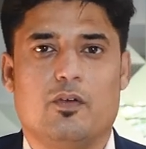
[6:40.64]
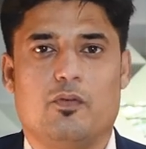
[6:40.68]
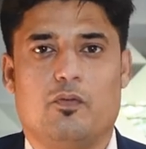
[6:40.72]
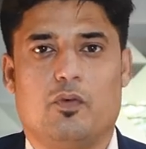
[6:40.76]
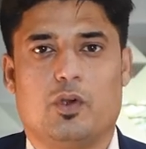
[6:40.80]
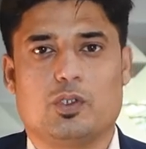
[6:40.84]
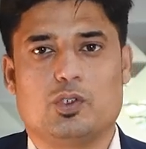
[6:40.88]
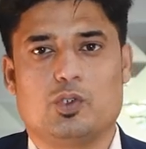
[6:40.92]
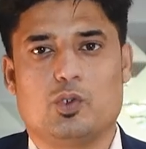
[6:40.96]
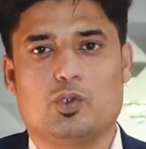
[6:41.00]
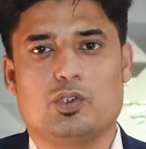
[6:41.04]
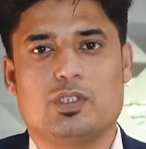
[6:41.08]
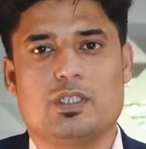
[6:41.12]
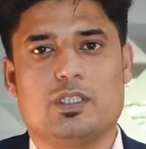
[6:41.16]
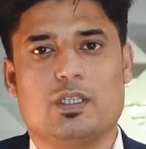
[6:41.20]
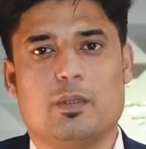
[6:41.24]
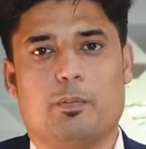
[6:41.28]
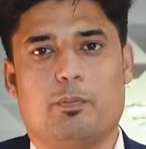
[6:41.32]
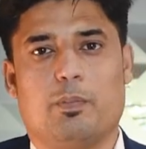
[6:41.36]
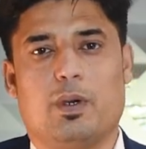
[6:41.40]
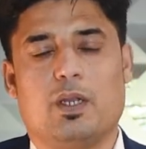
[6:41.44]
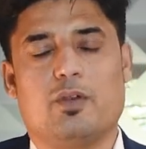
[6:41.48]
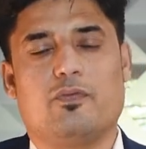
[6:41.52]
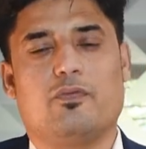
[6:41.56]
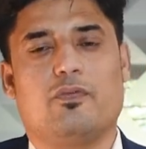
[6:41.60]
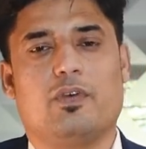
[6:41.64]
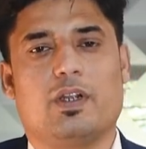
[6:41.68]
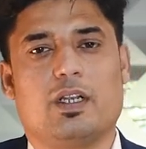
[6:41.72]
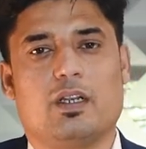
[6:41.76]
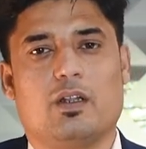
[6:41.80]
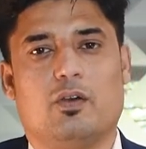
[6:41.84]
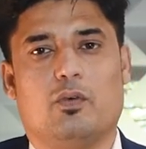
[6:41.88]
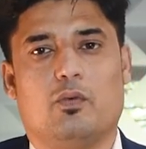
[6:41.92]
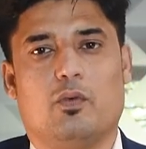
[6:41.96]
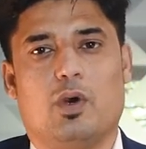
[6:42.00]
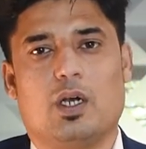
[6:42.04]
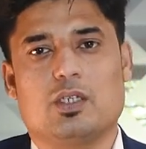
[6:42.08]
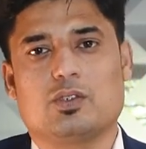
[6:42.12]
for choosing the perfect
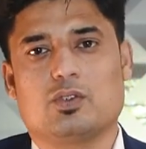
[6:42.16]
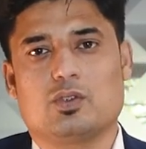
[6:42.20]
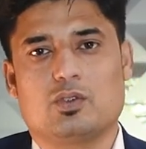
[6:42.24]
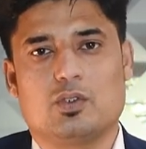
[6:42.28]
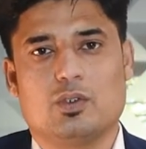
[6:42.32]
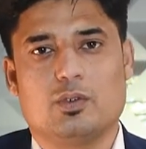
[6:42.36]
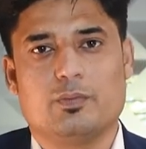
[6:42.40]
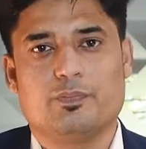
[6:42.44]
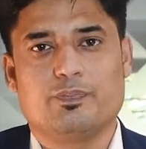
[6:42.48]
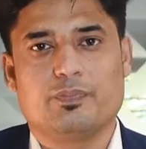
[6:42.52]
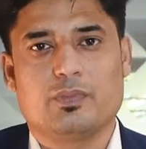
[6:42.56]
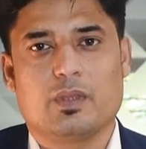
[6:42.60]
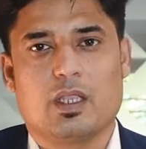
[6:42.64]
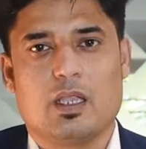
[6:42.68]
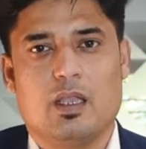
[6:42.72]
Vastu